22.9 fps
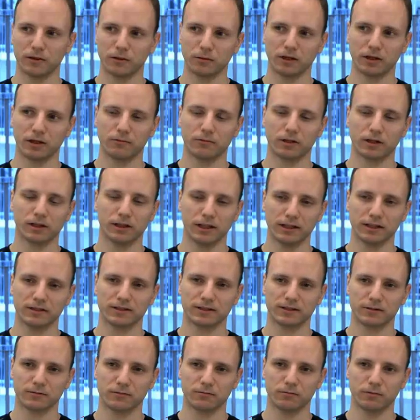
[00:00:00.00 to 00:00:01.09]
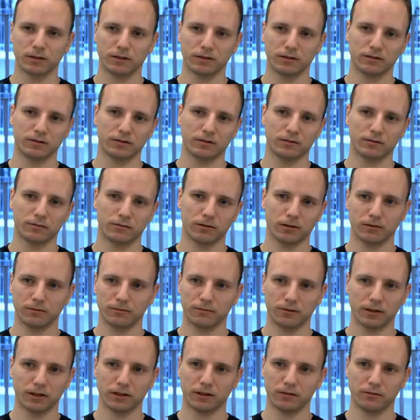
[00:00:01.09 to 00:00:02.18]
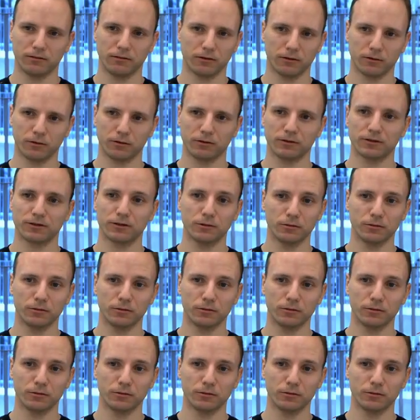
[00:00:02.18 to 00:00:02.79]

When you have a class with 25-30